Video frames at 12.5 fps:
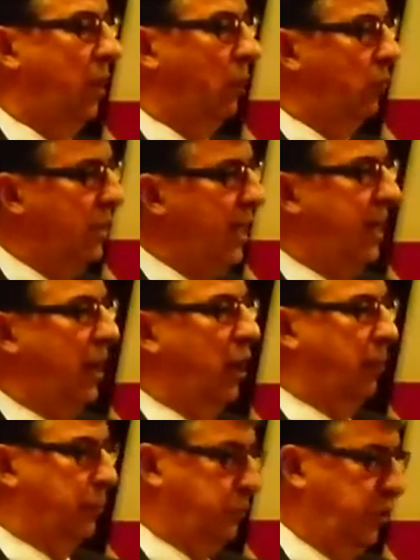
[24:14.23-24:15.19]
Will that
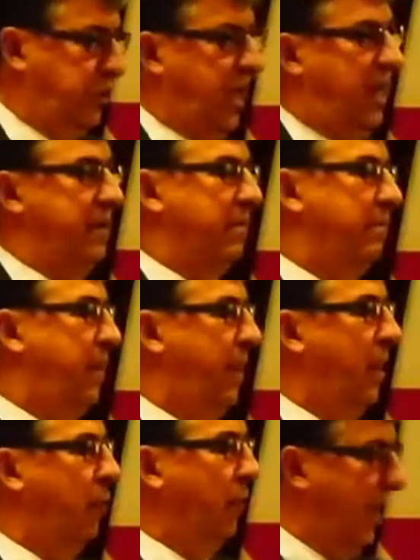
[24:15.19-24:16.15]
help retain them?
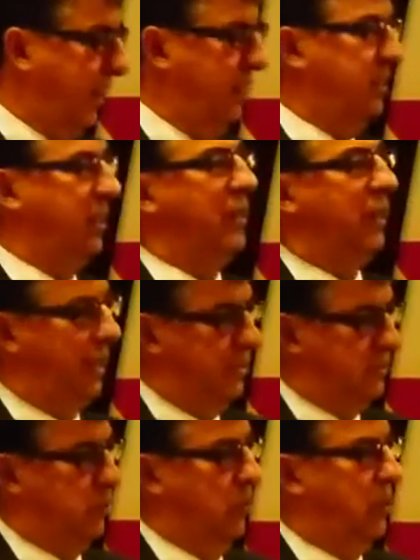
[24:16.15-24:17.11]
Well, I can tell you
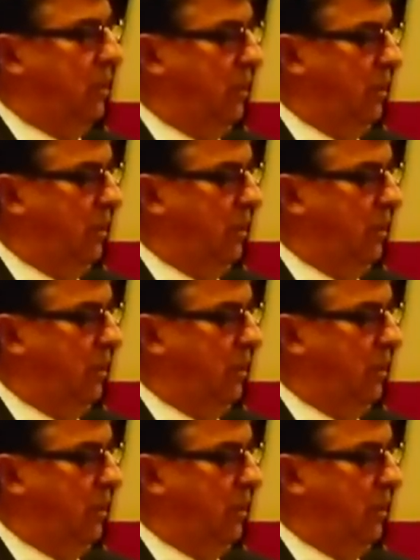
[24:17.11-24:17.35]
it's working.